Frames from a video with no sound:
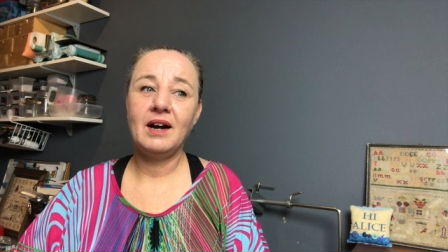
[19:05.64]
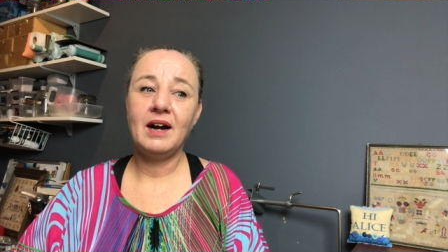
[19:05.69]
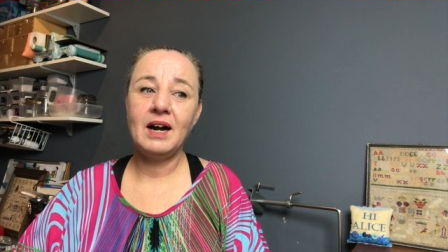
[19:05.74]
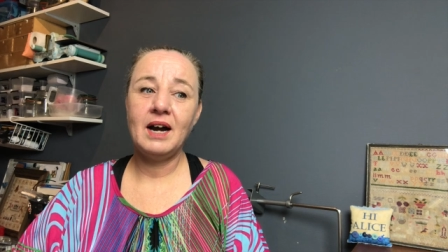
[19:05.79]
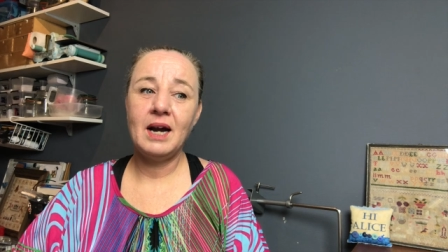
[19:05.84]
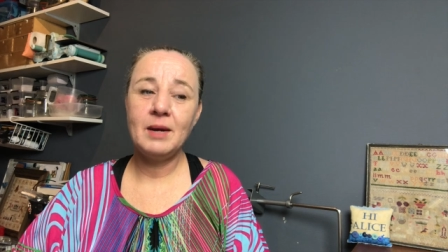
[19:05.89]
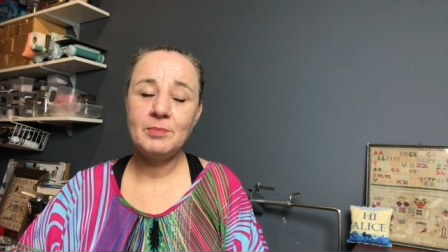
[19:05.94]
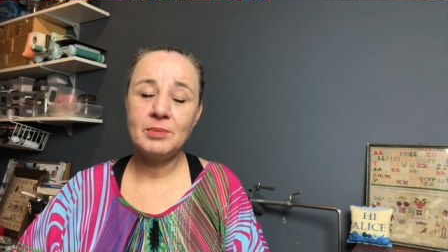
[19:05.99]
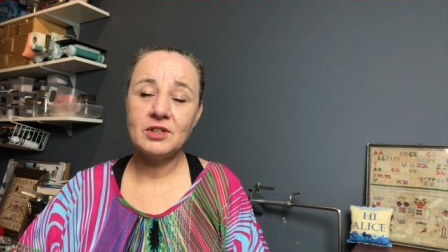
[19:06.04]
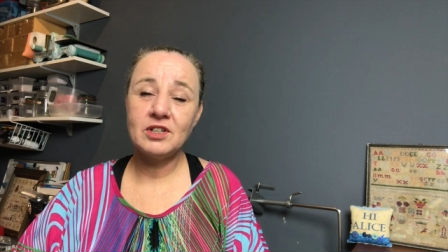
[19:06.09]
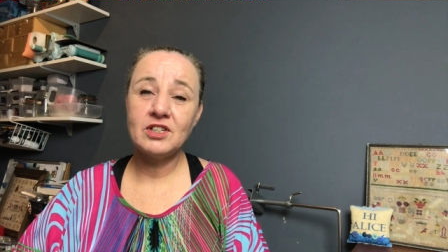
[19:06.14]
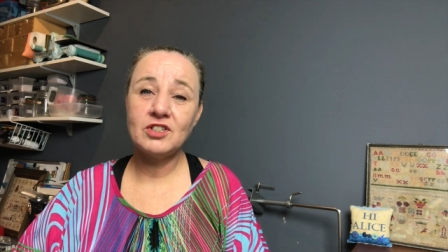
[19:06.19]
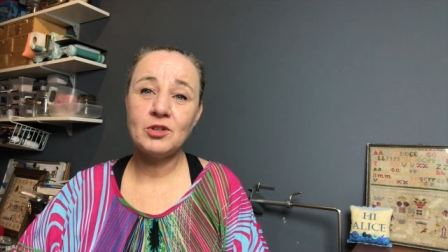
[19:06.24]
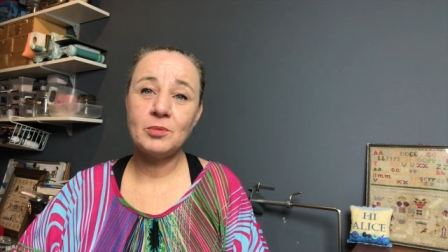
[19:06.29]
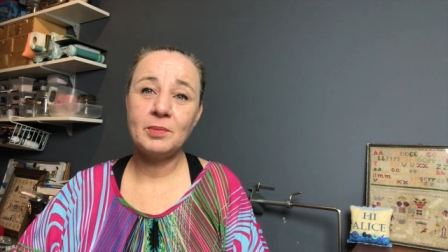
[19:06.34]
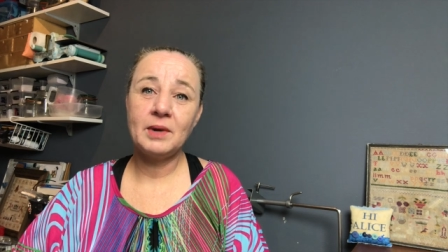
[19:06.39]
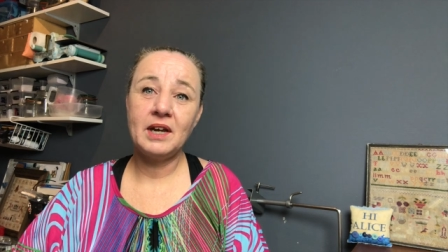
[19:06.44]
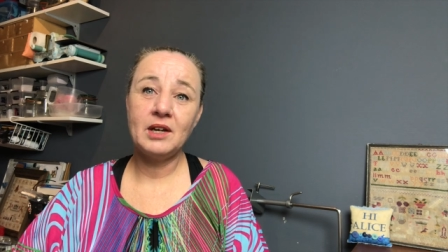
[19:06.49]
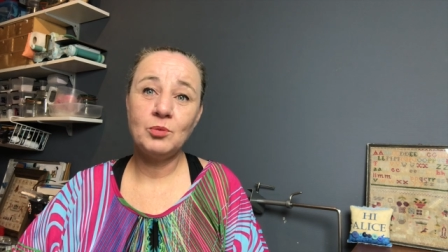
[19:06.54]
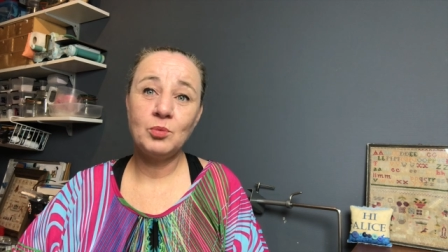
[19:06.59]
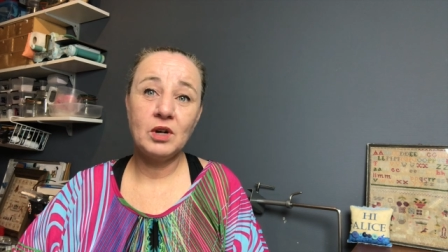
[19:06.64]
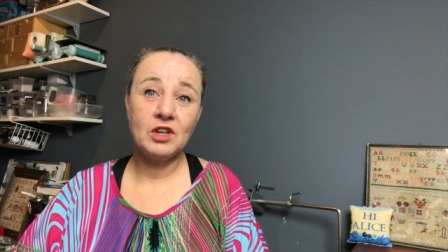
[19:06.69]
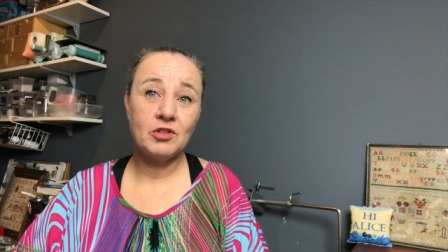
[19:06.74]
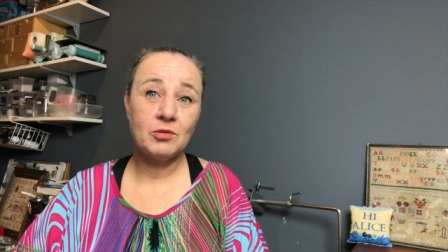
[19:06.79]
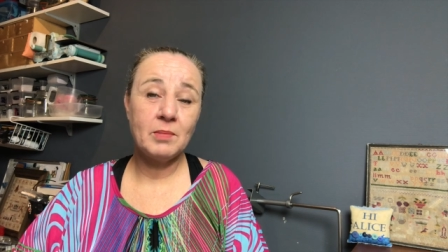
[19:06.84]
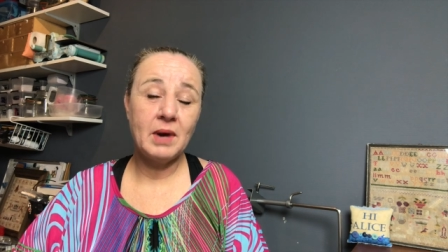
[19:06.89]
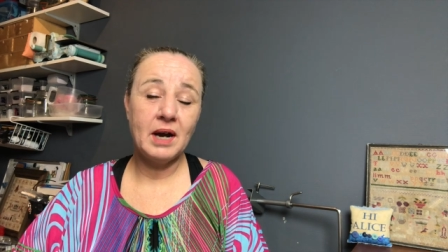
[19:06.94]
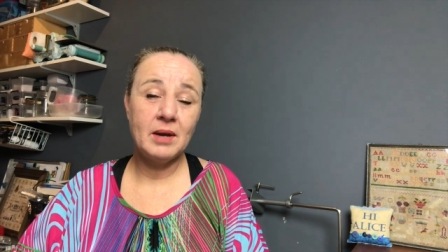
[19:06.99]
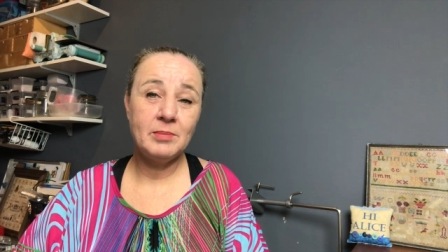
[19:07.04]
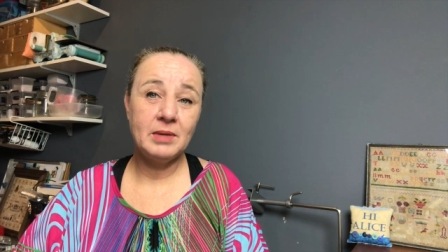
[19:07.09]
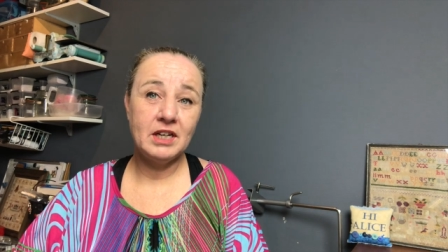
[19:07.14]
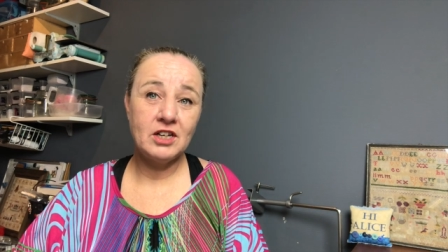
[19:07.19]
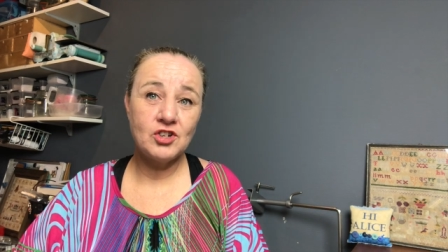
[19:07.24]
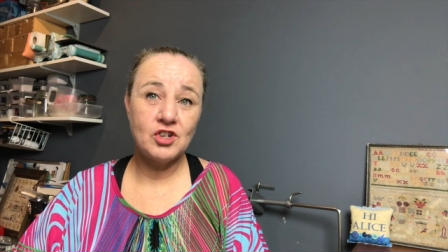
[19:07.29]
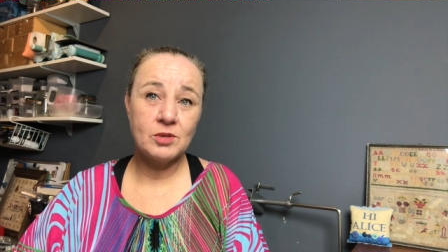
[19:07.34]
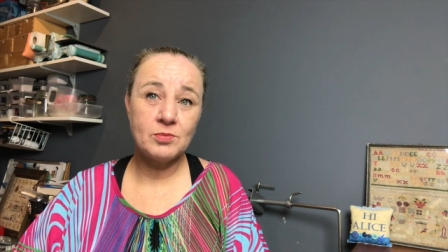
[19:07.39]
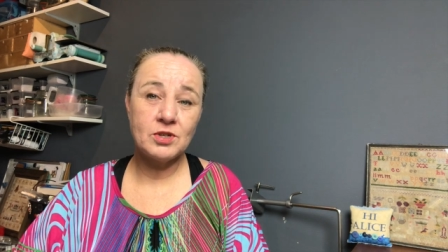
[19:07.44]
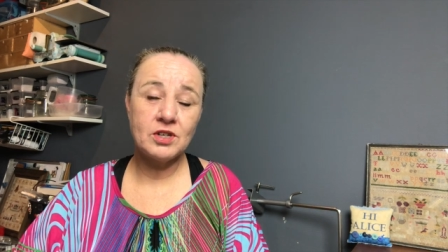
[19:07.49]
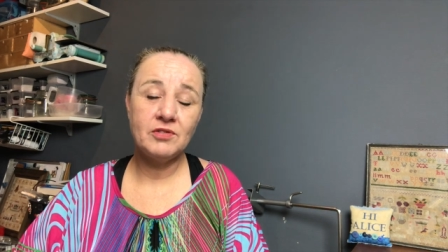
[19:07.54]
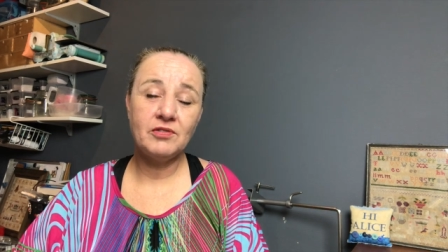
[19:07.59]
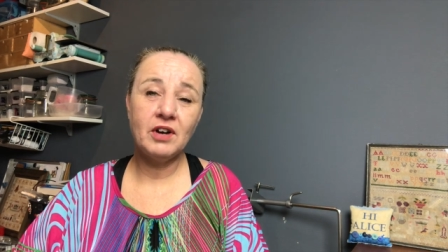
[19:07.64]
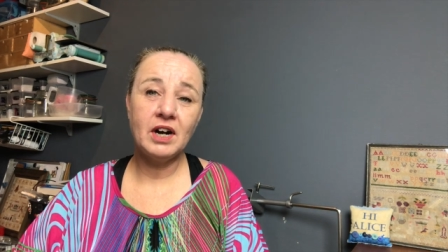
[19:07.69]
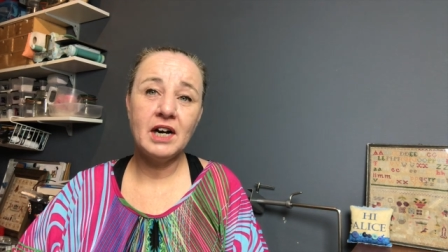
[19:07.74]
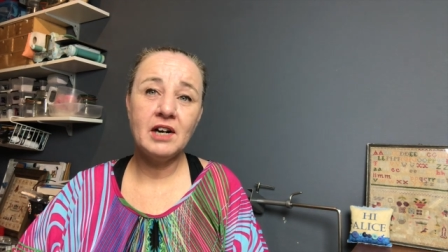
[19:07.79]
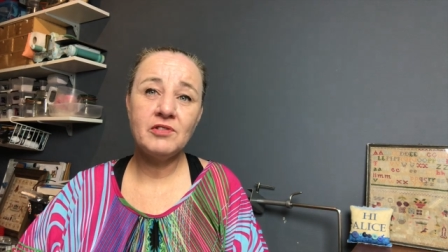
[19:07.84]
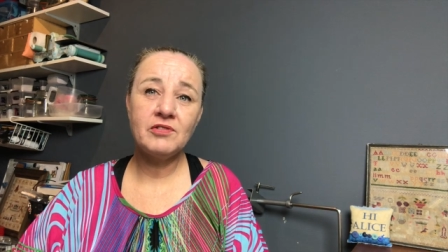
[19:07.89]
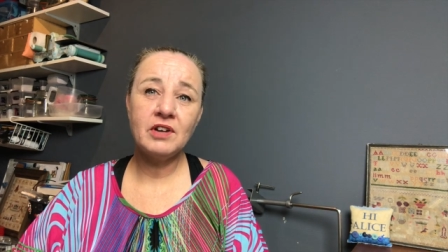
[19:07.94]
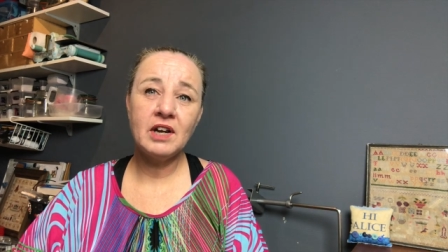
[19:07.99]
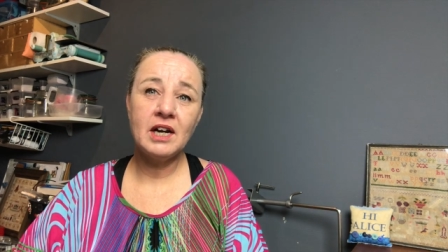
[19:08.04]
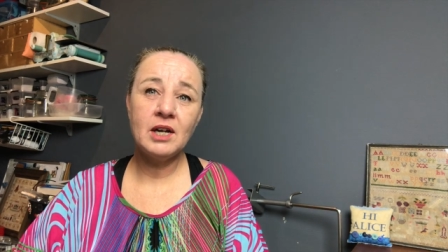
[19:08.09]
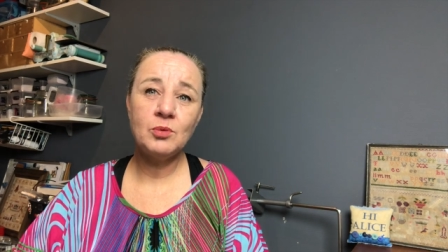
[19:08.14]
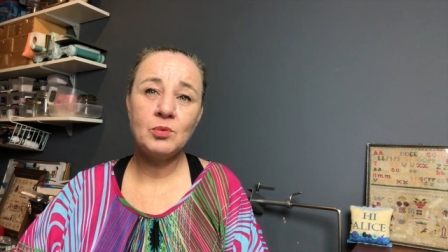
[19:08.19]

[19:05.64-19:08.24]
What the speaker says: I participate with my Mini Gypsy Firefly,